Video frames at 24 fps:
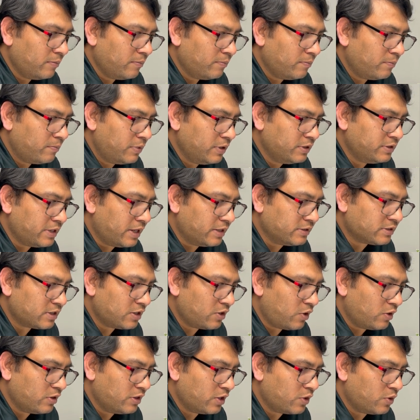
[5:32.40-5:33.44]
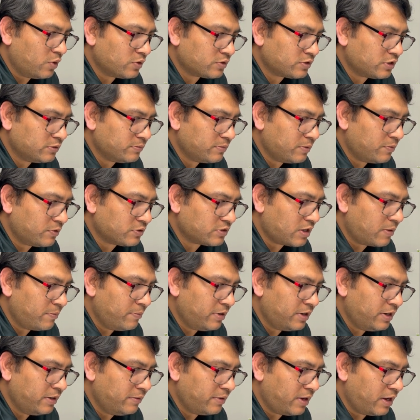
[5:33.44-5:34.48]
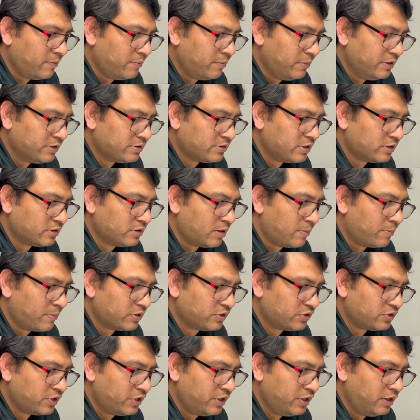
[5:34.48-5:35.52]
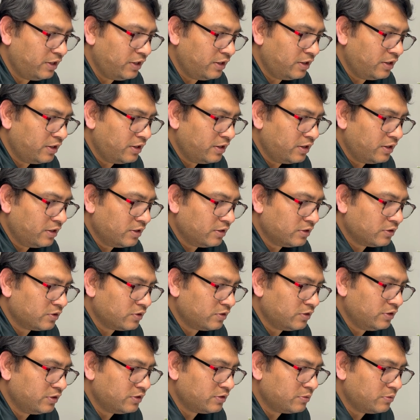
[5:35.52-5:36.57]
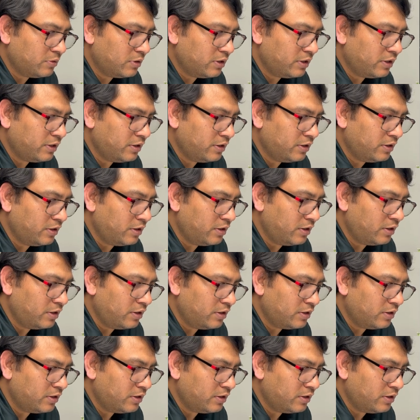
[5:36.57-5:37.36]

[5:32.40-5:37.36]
please answer all the questions before submitting, I missed the number 3, so this one here,